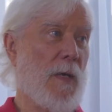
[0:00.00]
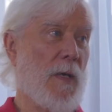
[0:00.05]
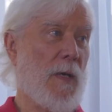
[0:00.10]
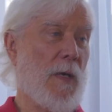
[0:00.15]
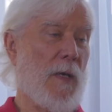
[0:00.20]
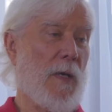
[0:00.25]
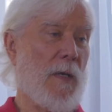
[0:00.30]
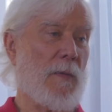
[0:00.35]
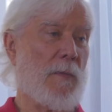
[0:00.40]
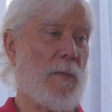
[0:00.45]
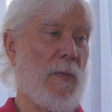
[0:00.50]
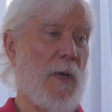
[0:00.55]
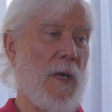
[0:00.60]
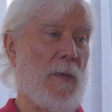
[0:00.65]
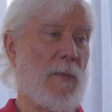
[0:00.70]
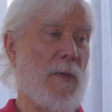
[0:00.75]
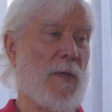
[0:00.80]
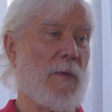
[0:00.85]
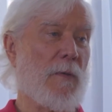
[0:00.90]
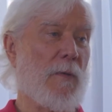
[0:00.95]
And
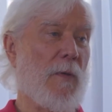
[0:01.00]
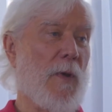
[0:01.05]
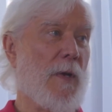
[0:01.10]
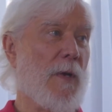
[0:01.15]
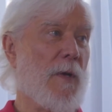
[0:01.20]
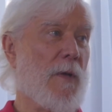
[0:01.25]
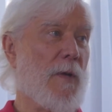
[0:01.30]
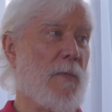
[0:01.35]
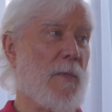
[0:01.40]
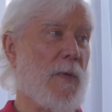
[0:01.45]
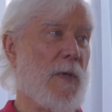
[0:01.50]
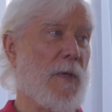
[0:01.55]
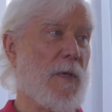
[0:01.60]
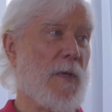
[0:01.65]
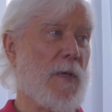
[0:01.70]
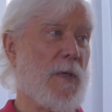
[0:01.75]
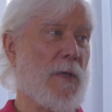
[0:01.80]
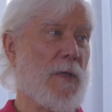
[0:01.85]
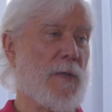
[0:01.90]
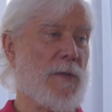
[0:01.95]
Bob integrated them
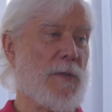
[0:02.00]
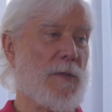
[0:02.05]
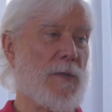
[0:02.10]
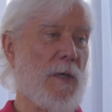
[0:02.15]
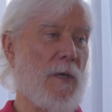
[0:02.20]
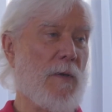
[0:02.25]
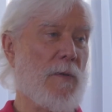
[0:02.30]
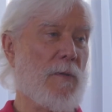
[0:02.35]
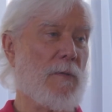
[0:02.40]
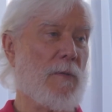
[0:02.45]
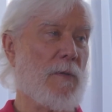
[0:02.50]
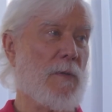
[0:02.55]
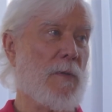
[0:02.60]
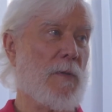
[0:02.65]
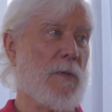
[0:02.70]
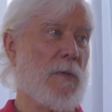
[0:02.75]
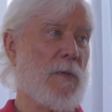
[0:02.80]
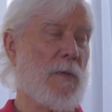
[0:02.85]
into his own